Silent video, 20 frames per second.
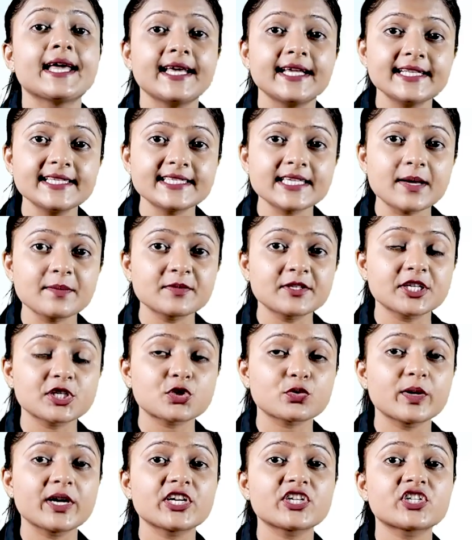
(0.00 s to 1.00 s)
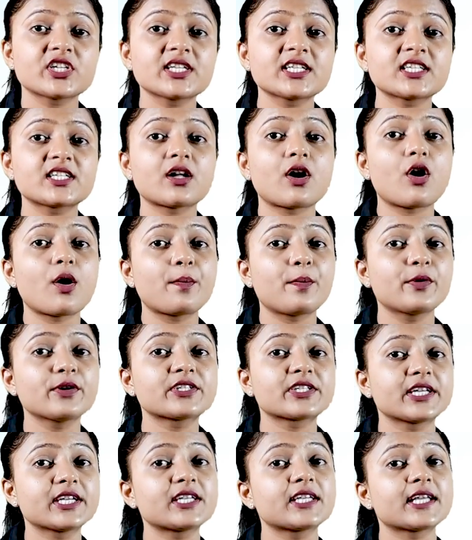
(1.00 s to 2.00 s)
In some situations, the
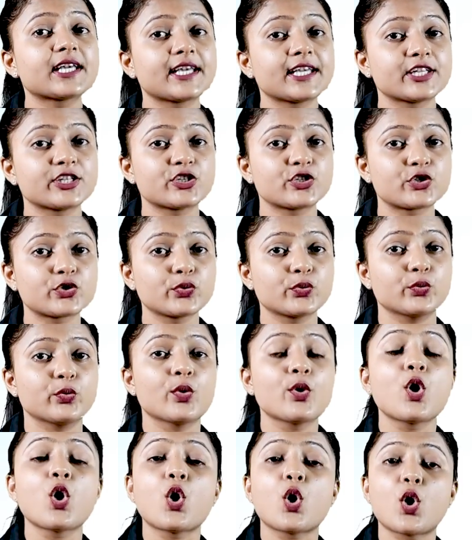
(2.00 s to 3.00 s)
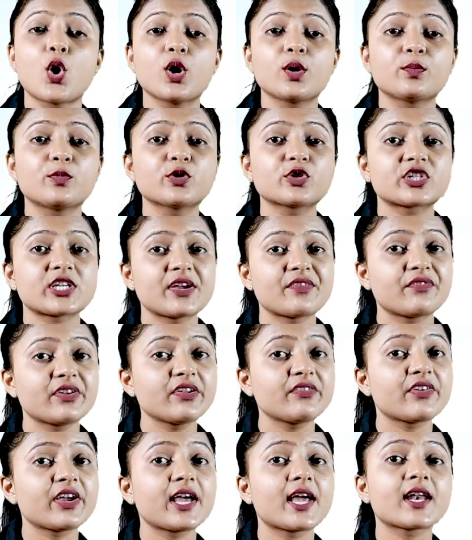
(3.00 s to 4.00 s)
opposite is true. Almost
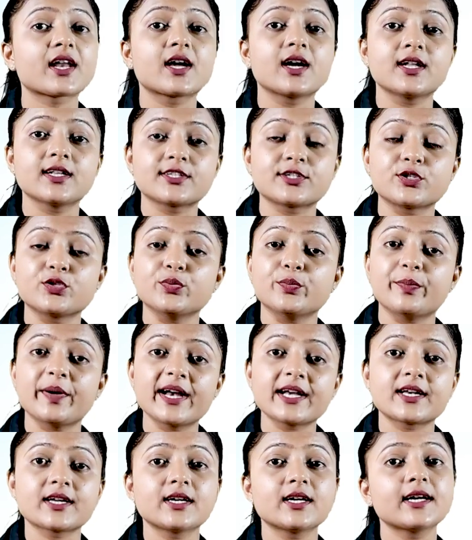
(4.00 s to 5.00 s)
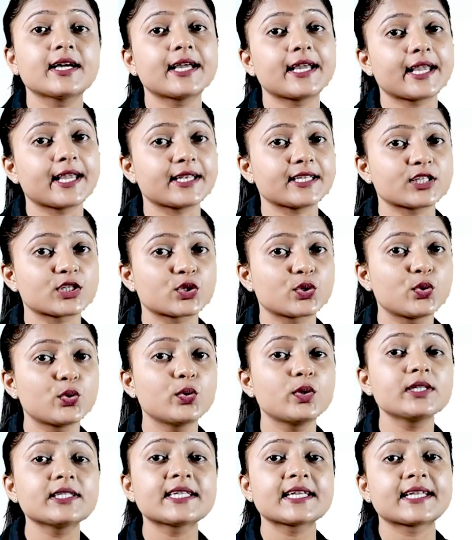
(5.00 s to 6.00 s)
everywhere, girls do better in
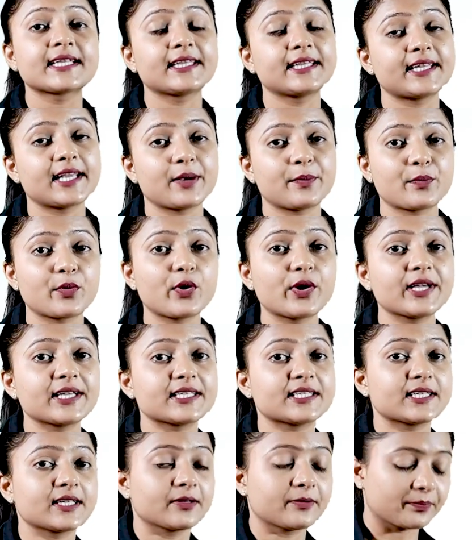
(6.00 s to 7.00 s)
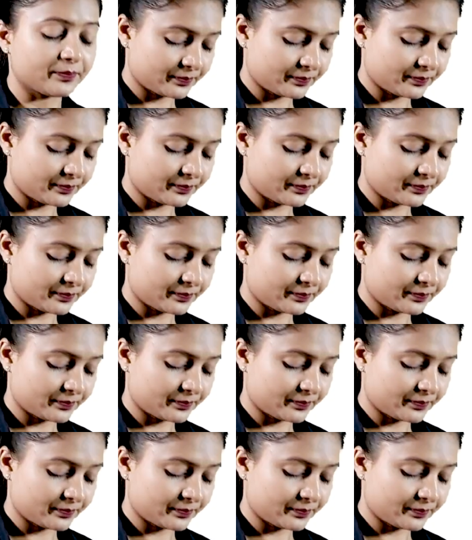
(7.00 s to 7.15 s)
schools than boys.